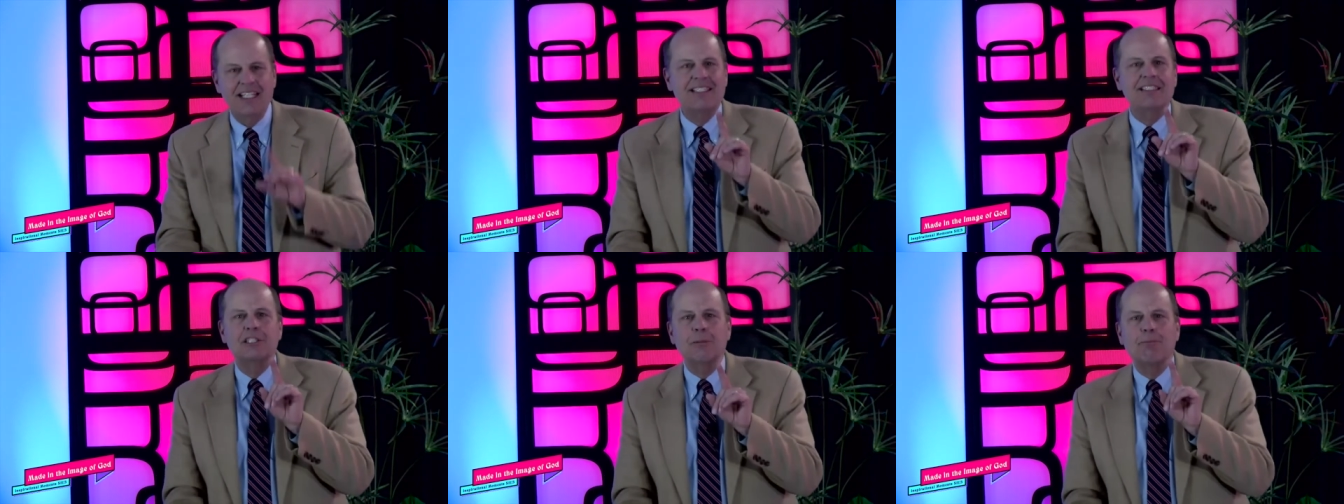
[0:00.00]

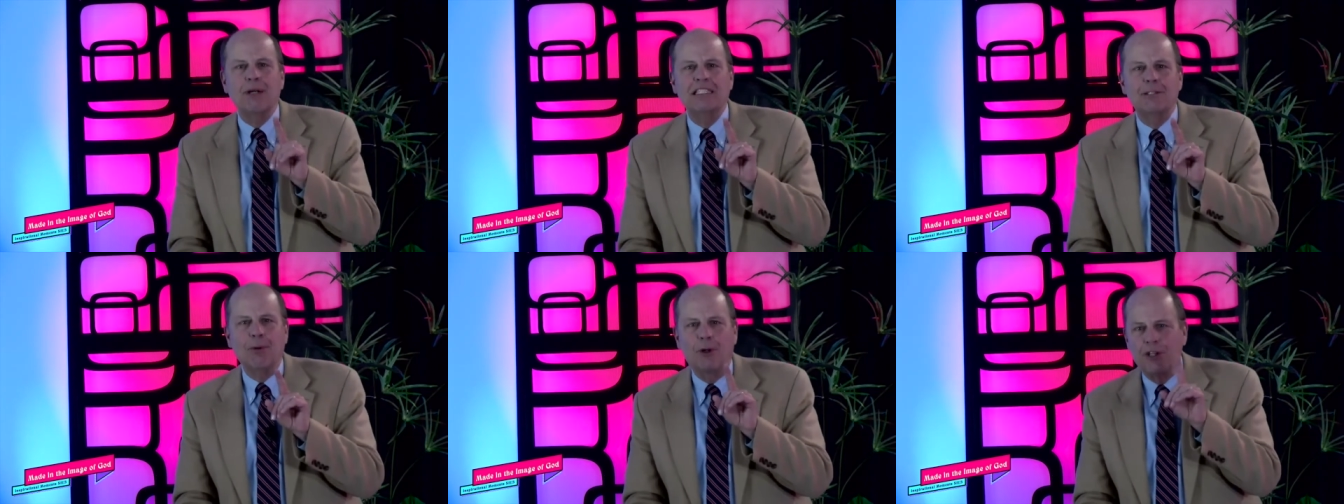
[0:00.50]
This is the
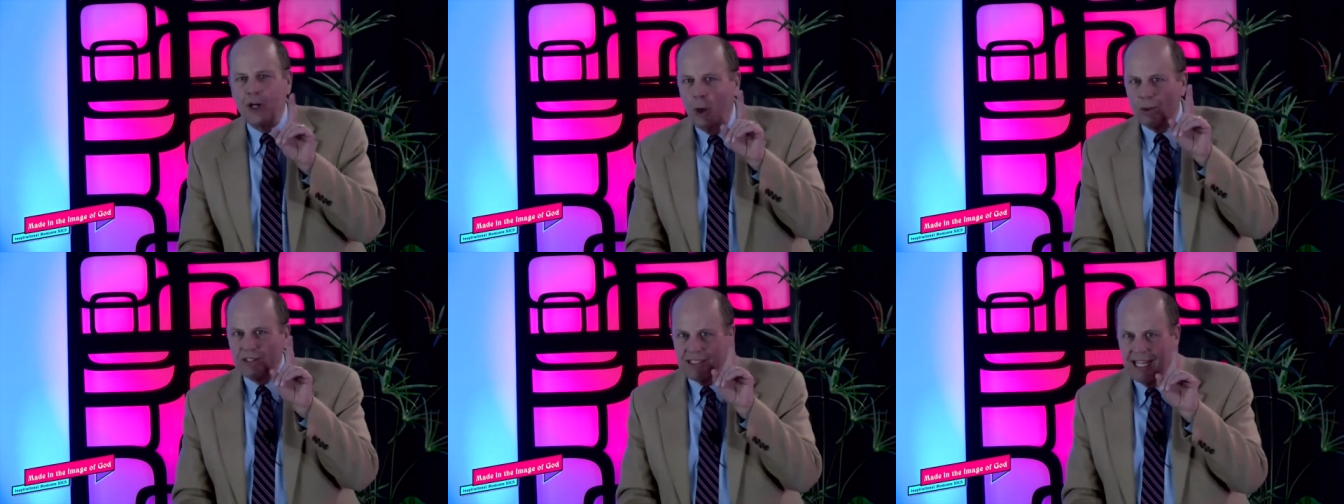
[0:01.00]
principle that
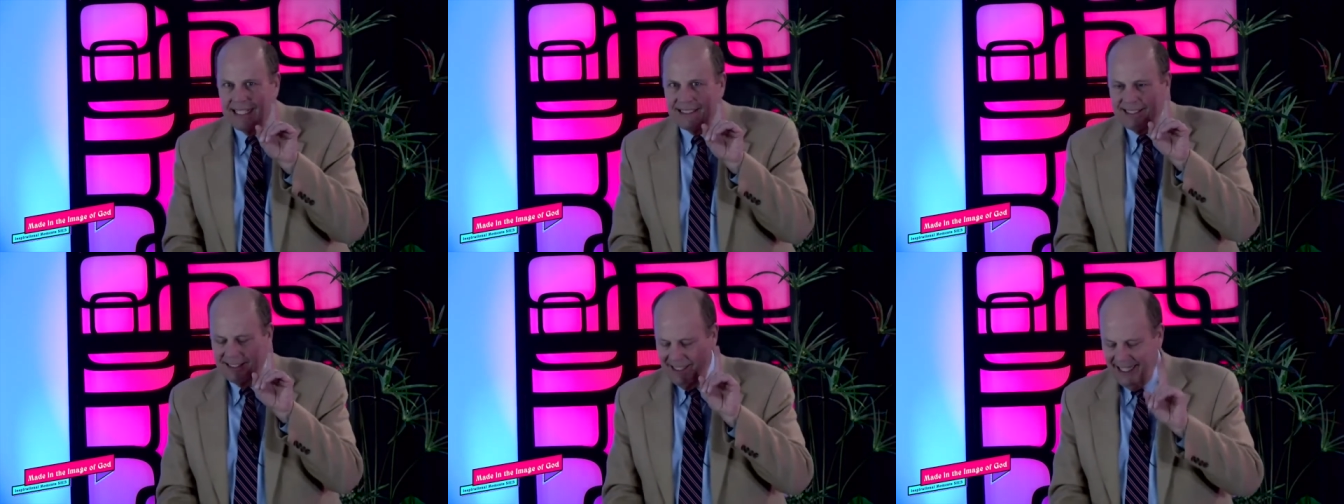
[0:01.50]
holds
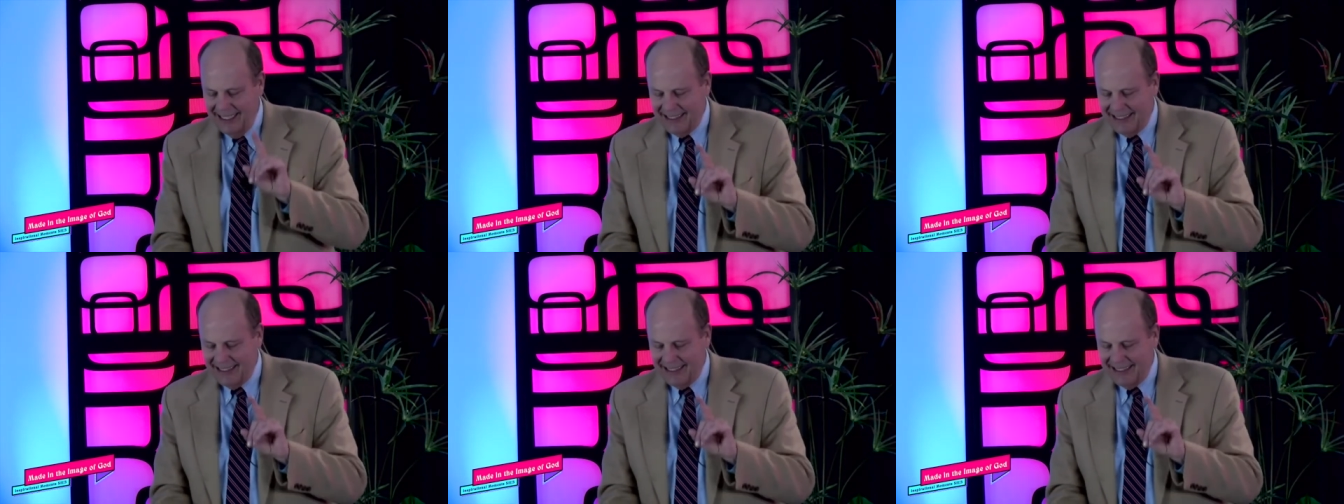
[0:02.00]
this.